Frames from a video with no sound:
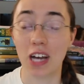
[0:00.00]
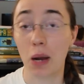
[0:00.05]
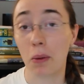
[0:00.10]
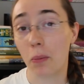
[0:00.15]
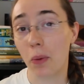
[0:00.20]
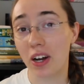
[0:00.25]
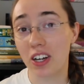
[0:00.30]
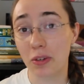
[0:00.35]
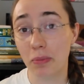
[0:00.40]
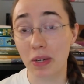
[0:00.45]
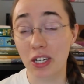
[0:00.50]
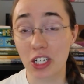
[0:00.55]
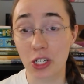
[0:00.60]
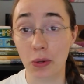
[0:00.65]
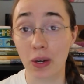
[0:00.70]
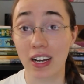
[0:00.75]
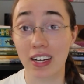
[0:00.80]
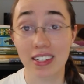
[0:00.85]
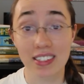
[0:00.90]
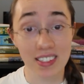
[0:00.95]
I'm going to be
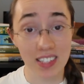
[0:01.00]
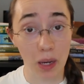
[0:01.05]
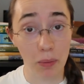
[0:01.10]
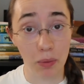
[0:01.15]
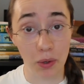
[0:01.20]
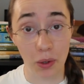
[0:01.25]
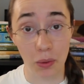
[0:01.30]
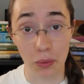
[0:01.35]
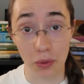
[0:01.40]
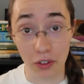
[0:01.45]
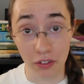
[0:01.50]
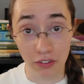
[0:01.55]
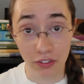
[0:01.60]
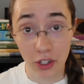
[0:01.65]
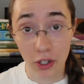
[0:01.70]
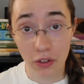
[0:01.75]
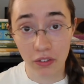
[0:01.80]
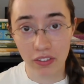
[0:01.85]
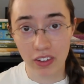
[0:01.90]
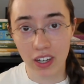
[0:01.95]
doing separate
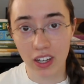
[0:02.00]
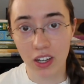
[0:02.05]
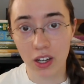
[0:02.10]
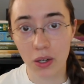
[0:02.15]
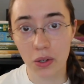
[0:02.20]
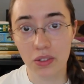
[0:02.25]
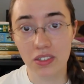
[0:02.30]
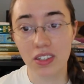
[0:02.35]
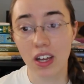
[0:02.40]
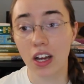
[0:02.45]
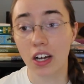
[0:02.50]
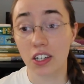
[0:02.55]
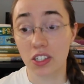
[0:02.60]
review videos,